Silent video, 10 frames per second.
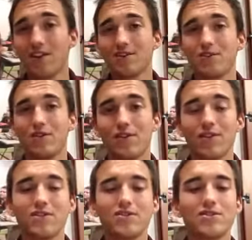So if you're
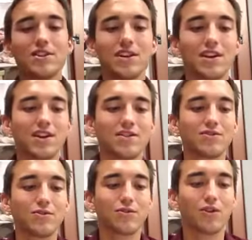interested in
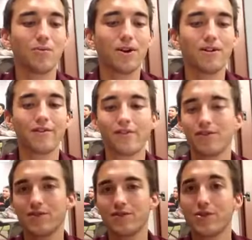dual enrollment, for
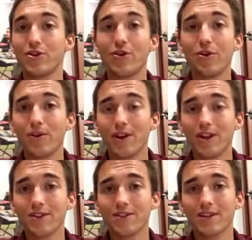those of you who don't know what it
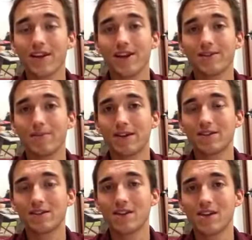is, it's
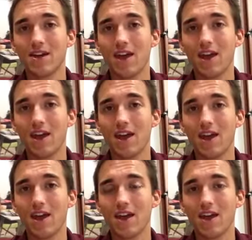basically
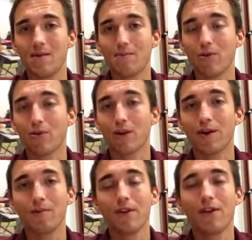a
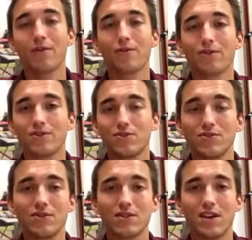program where
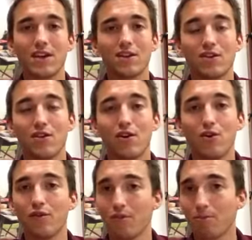students can
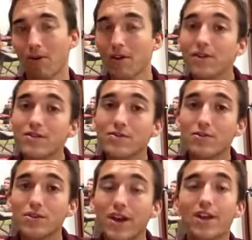go for part of the
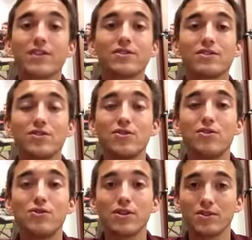school day
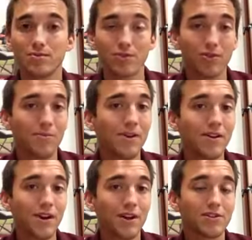to Hillsborough Community
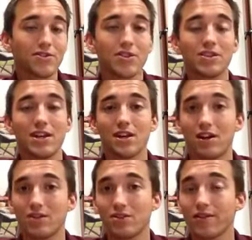College and take
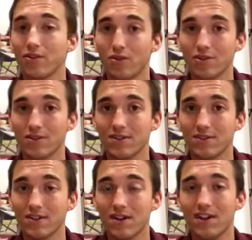college level
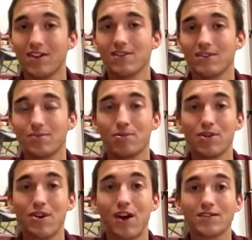courses. So it's
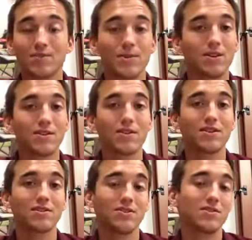pretty awesome
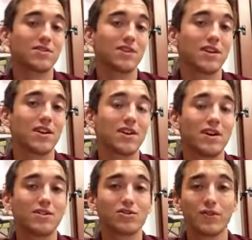because you can start getting
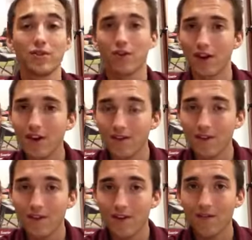college level credit,
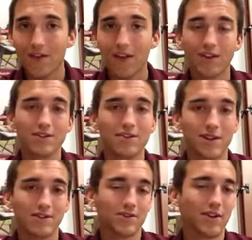and it also
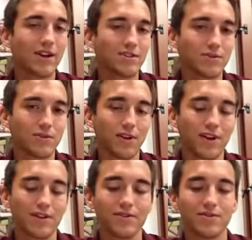counts for high school
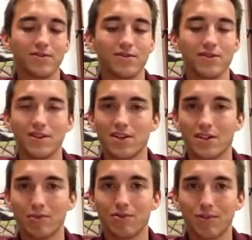credit. So it's like a
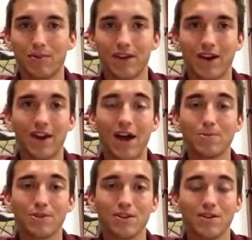double dipping kind of
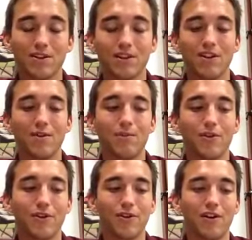option.
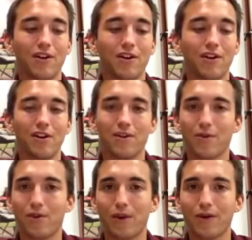But there are
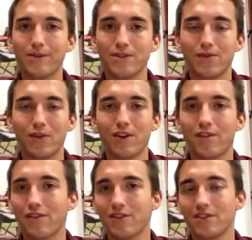requirements for
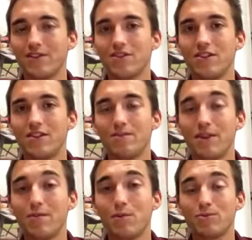it. For instance, you need a
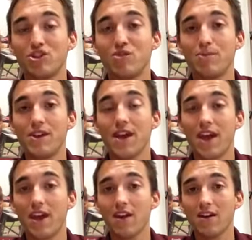minimum
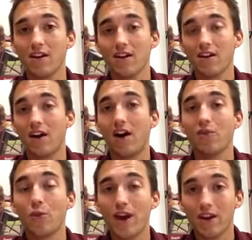GPA
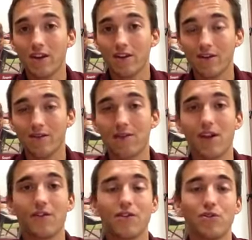unweighted
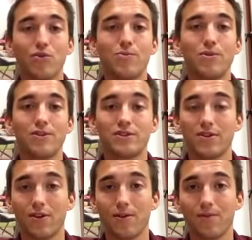of a
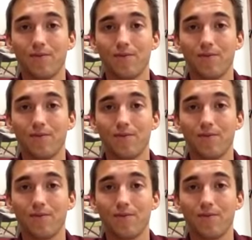3.0.